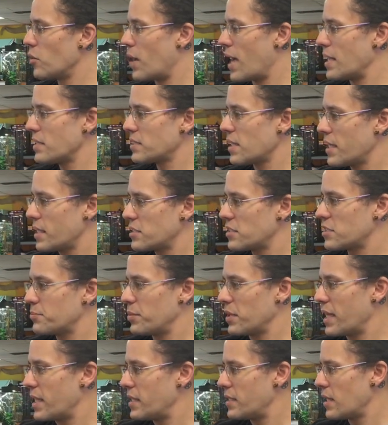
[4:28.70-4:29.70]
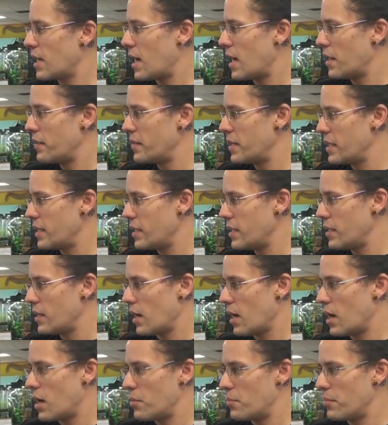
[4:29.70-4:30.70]
So as I explained on
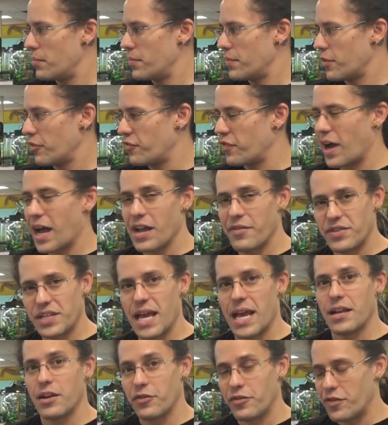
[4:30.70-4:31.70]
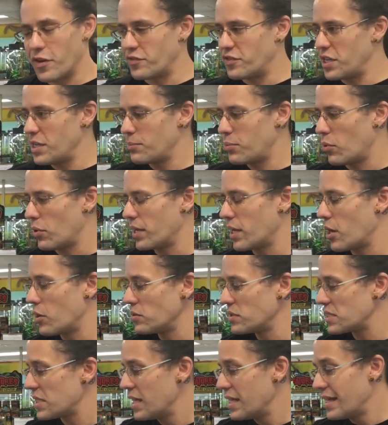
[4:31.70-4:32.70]
the 5, 10, and
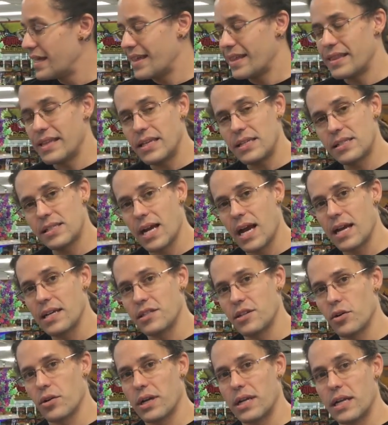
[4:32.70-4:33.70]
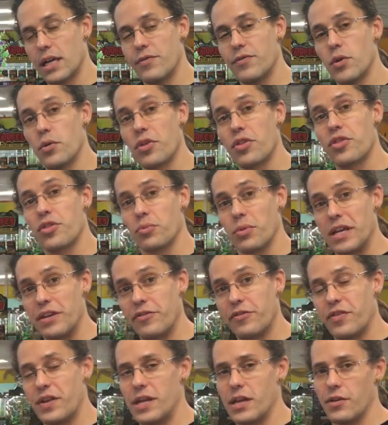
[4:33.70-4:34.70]
15.0s, these guys are going to give you
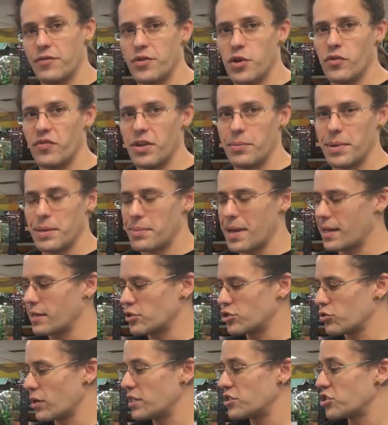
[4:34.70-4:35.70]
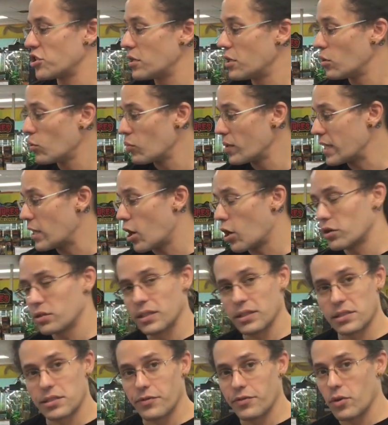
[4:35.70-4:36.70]
3 feet of UVB penetration
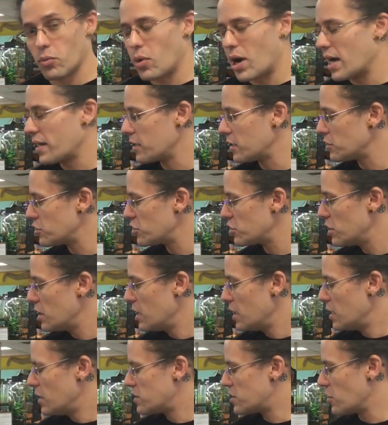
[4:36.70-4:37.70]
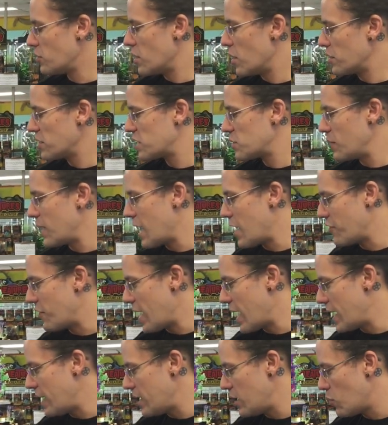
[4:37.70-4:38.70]
regardless of the wattage. So notice we
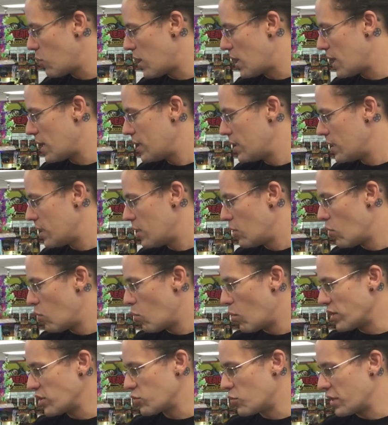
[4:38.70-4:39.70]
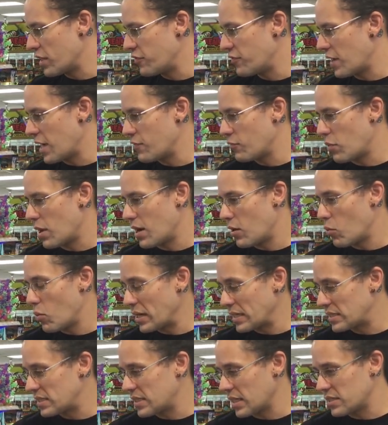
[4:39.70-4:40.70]
have 80 watt, 125 watt,
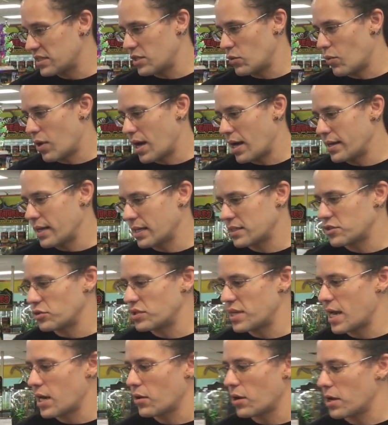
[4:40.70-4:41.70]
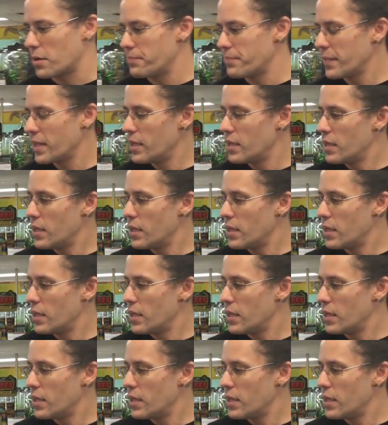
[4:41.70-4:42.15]
160 watt in Exoterra.